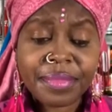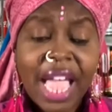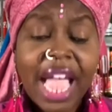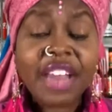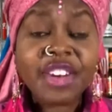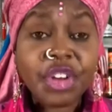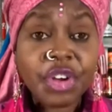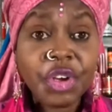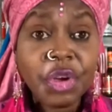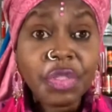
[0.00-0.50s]

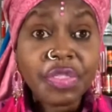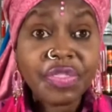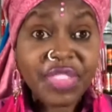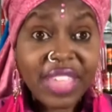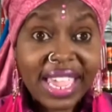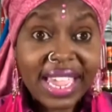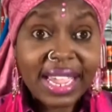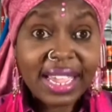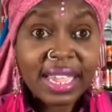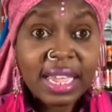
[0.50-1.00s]
And do you
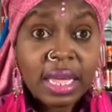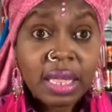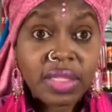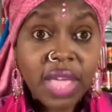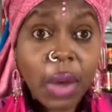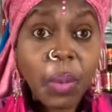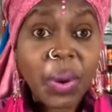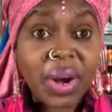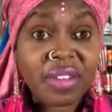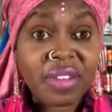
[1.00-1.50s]
think
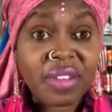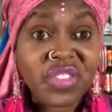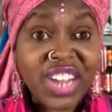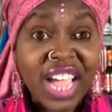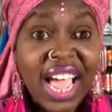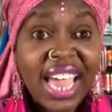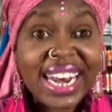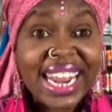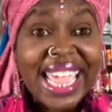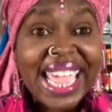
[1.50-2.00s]
they would have
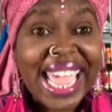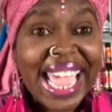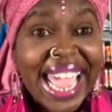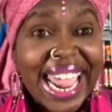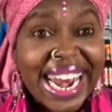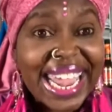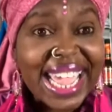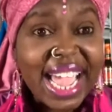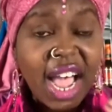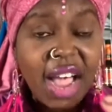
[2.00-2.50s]
done
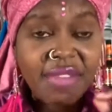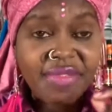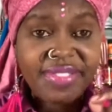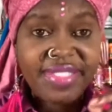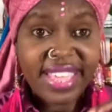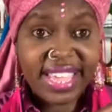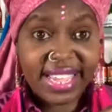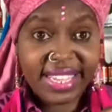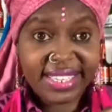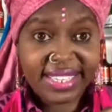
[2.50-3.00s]
any of
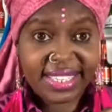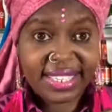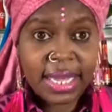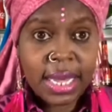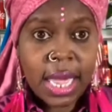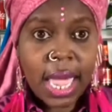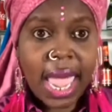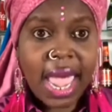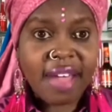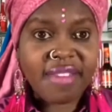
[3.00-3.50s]
this
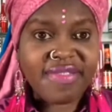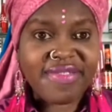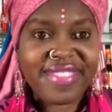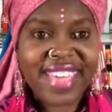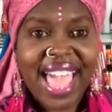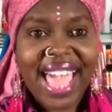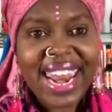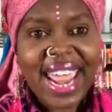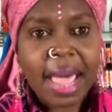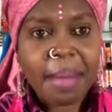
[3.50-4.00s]
if
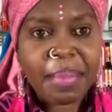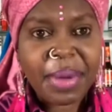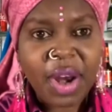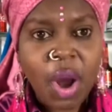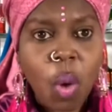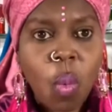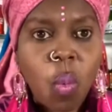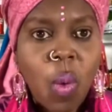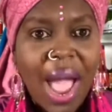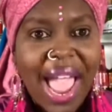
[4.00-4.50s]
that had been
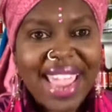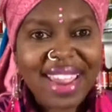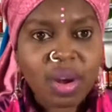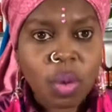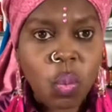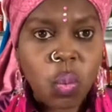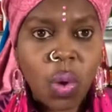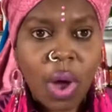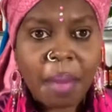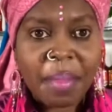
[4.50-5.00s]
a white
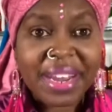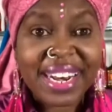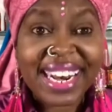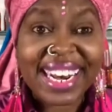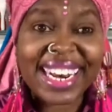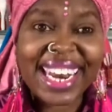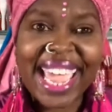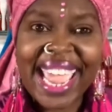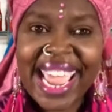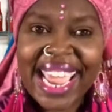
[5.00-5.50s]
woman
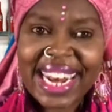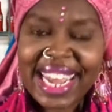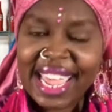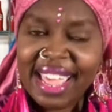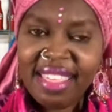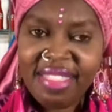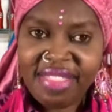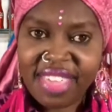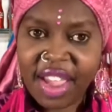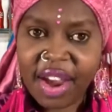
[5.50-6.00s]
laying
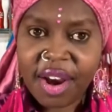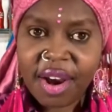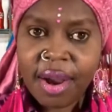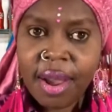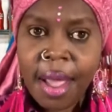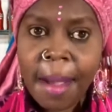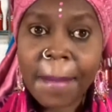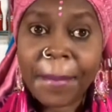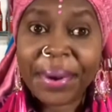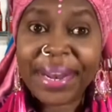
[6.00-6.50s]
in there
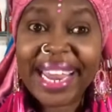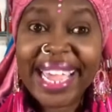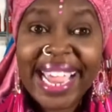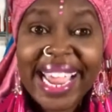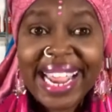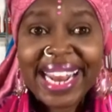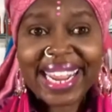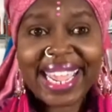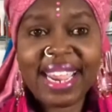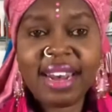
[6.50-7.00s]

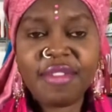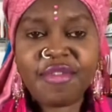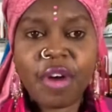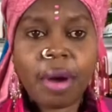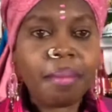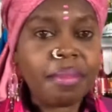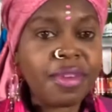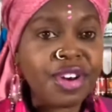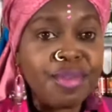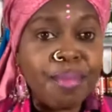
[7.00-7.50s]
bleeding
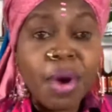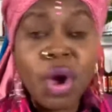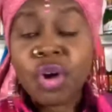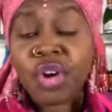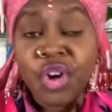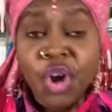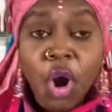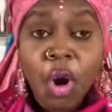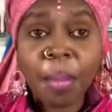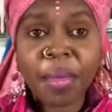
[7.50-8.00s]
from
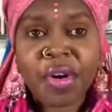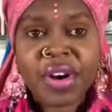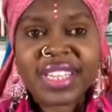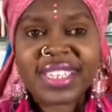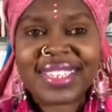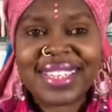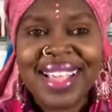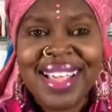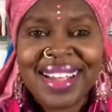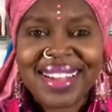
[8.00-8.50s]

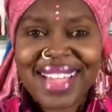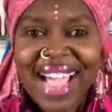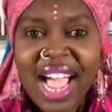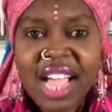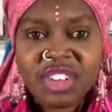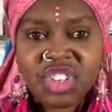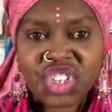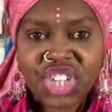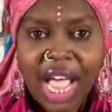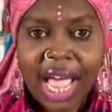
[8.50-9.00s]
numerous
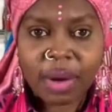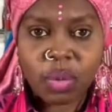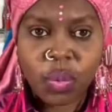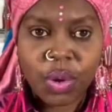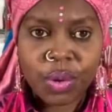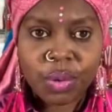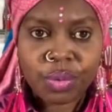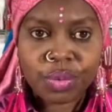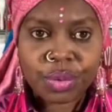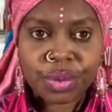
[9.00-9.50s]
gunshot
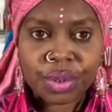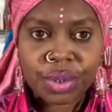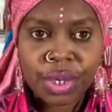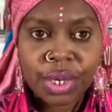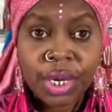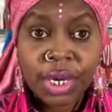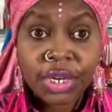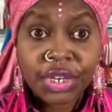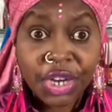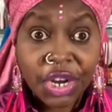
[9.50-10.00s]
wounds?
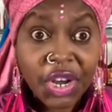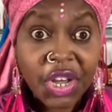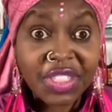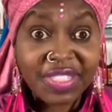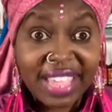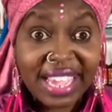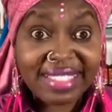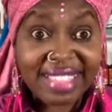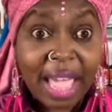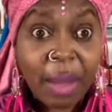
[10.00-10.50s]
Do you
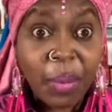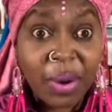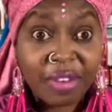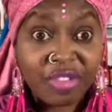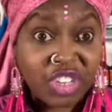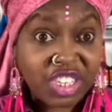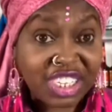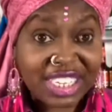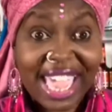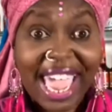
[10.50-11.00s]
think they would have
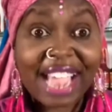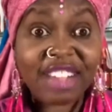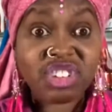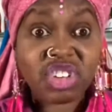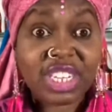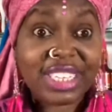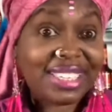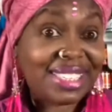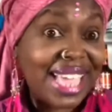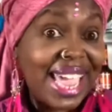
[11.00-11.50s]
just
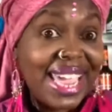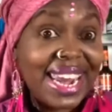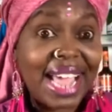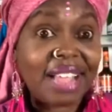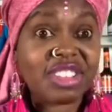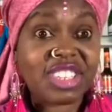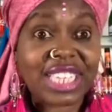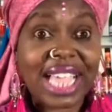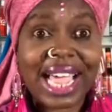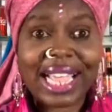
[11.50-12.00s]
casually stayed
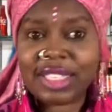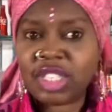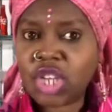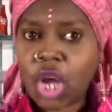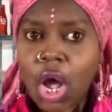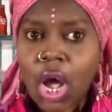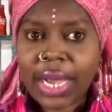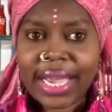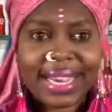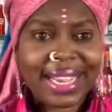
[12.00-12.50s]
outside
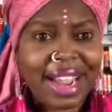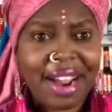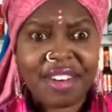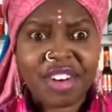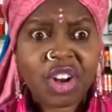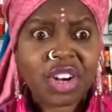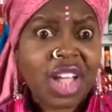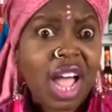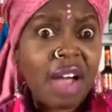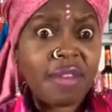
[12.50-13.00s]
talking, carrying
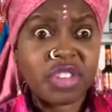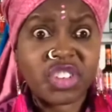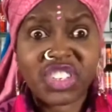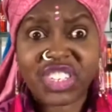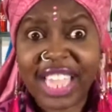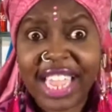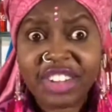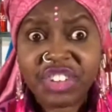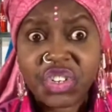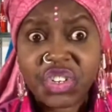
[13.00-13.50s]
on
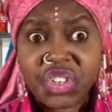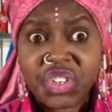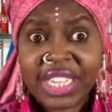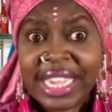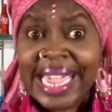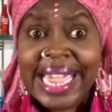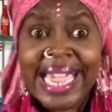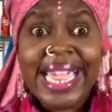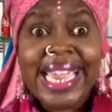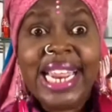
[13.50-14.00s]
conversations,
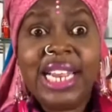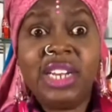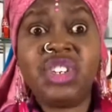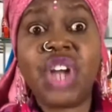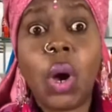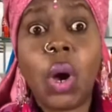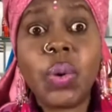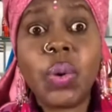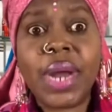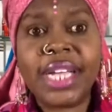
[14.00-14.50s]
eating
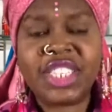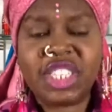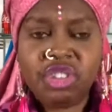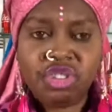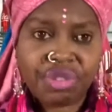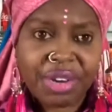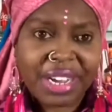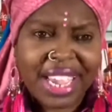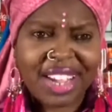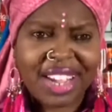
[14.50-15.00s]
donuts and
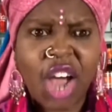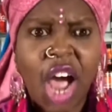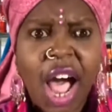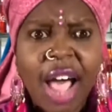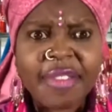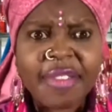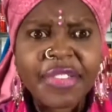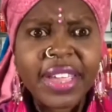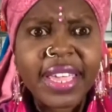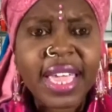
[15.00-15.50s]
drinking
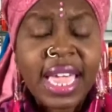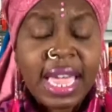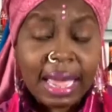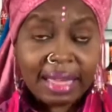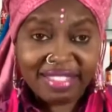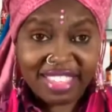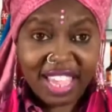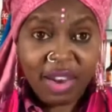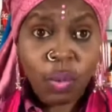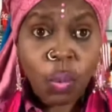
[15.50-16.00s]
coffee,
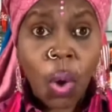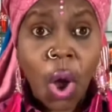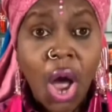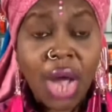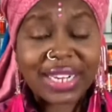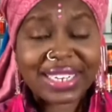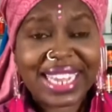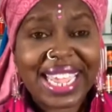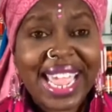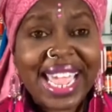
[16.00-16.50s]
and then
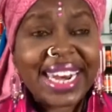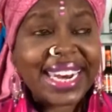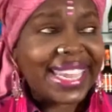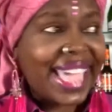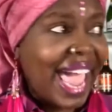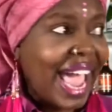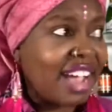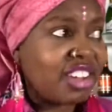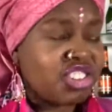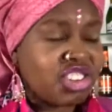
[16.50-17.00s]
walked in and
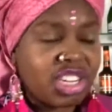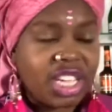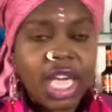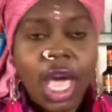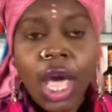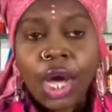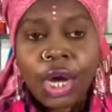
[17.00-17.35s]
casually